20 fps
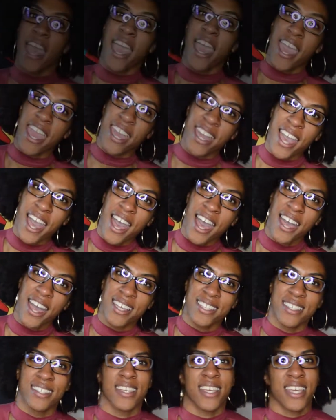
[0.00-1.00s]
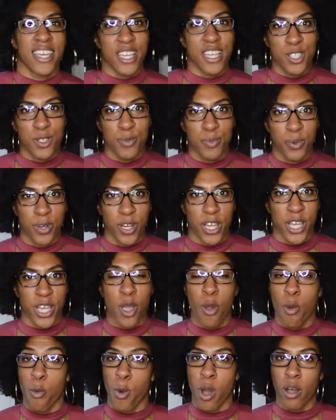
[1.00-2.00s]
Hey guys, it's Bree.
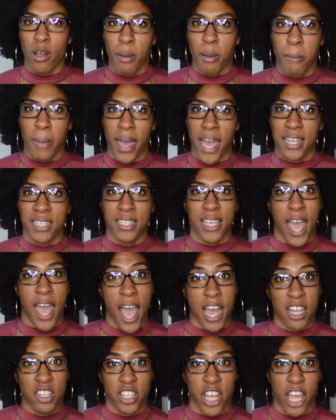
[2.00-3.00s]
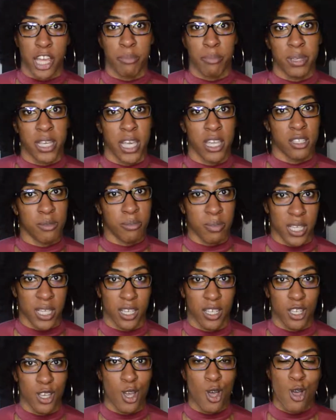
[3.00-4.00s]
Welcome back to #BSB.
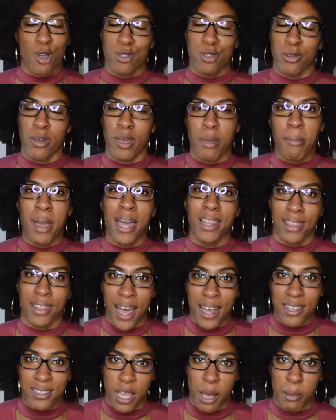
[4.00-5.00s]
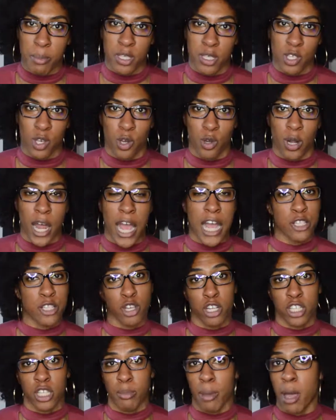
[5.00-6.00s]
So in my last episode, I
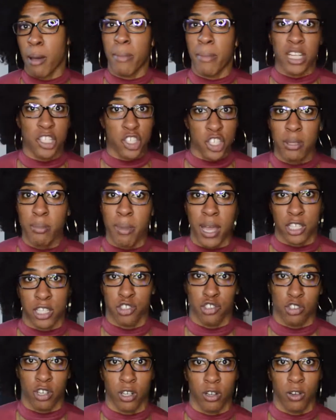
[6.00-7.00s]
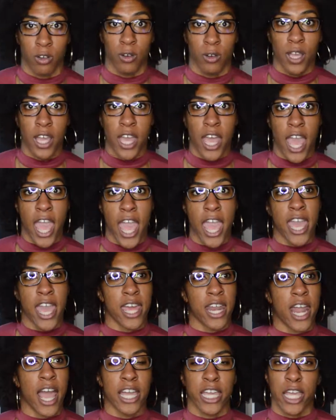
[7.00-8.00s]
talked about my Gmat struggle,
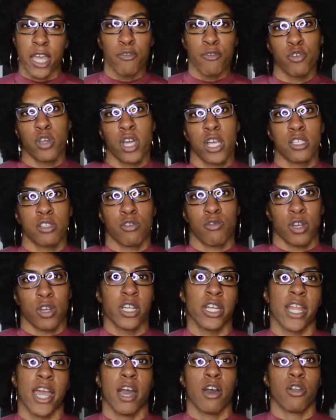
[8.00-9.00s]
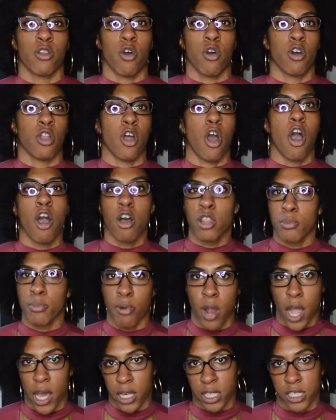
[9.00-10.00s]
and I gave you guys a rundown on all the
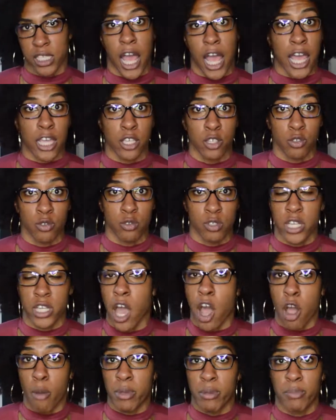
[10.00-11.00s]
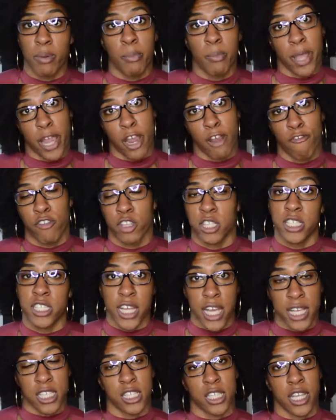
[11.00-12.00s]
products I used to help me prepare for the
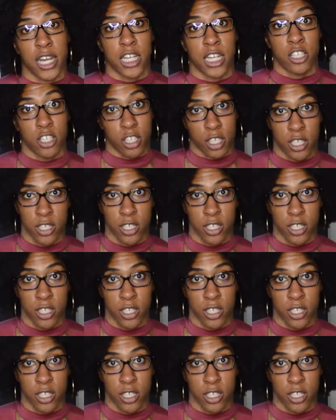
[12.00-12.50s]
test that I took.